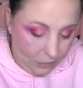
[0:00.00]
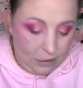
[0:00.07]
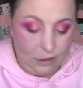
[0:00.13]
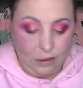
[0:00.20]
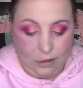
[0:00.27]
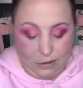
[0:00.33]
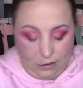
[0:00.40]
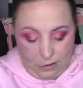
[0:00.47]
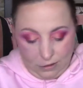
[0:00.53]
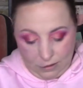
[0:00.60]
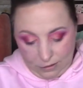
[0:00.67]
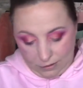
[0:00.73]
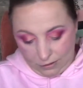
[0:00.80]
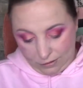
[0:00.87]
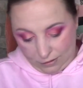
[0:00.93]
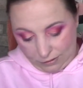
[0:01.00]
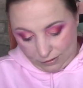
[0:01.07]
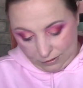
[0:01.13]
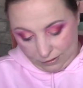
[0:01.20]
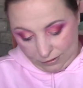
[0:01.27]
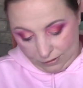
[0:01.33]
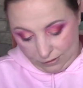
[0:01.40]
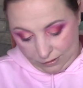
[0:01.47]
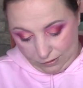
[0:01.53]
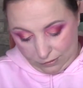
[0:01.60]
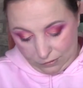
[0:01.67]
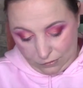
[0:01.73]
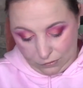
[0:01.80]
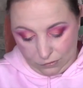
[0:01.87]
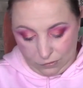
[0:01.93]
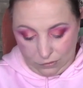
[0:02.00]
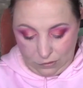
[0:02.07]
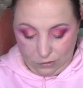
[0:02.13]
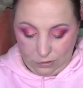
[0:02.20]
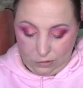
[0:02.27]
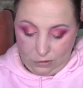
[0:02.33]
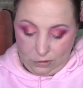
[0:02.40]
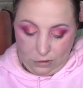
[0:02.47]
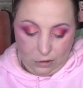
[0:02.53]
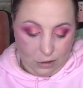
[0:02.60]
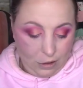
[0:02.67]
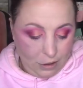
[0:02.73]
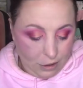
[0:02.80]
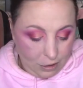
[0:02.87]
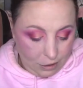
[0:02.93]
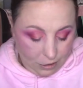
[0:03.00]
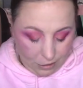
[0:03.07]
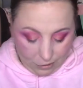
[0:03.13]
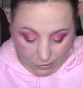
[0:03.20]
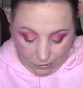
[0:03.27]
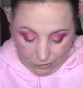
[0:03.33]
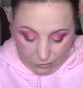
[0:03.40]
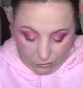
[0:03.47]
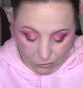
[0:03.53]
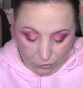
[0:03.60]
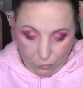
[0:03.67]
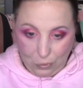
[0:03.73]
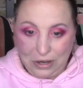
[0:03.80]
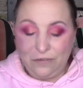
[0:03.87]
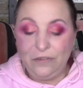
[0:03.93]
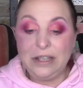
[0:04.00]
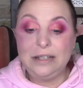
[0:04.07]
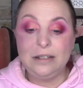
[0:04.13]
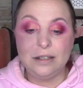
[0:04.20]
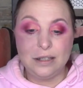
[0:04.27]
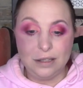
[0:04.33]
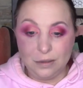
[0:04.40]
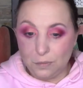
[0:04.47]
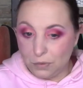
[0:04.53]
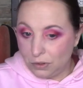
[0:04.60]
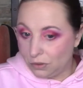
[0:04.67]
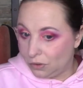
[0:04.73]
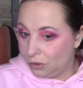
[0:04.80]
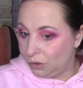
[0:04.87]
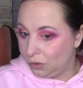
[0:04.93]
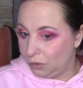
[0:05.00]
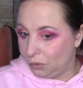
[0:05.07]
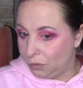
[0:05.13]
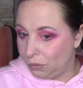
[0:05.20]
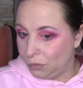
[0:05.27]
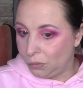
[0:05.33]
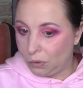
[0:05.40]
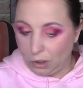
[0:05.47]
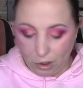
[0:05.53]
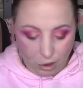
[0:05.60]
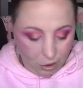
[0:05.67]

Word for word: I know. I don't know. Wifey just seems to.